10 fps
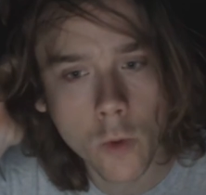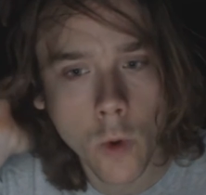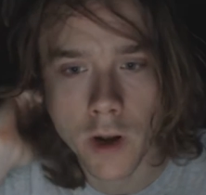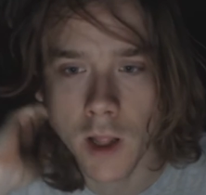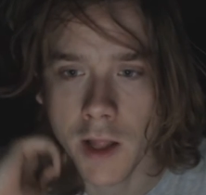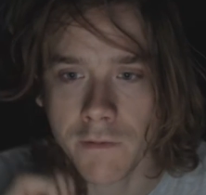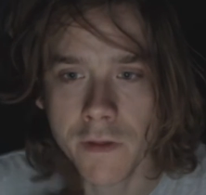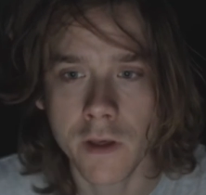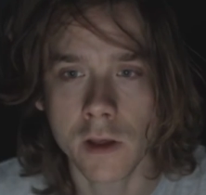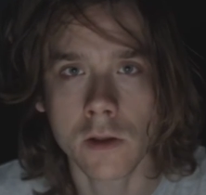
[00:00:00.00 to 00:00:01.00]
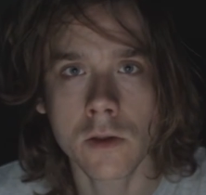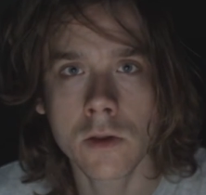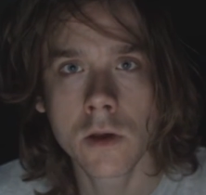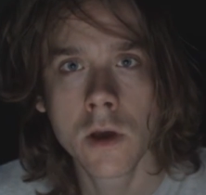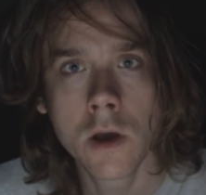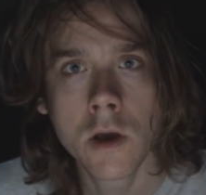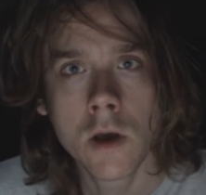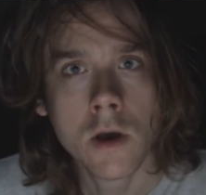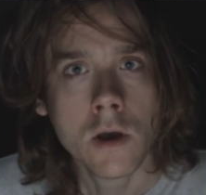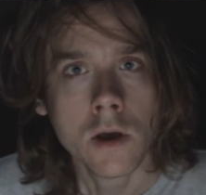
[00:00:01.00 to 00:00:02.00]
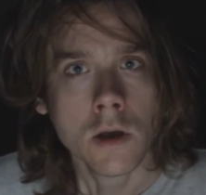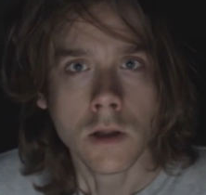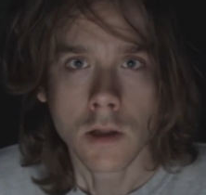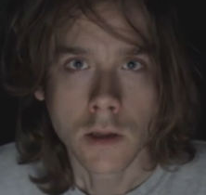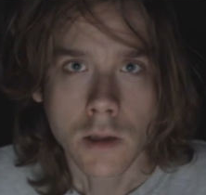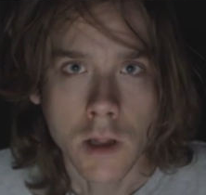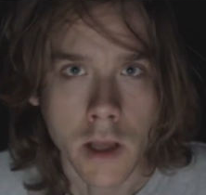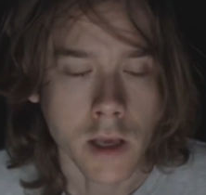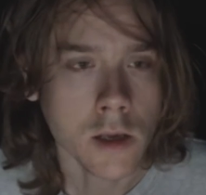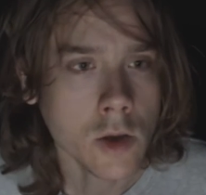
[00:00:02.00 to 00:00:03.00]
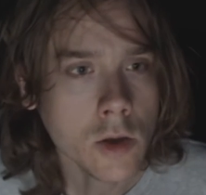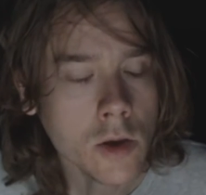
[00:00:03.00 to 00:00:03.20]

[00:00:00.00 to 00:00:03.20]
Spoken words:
quite a lot of things. Like,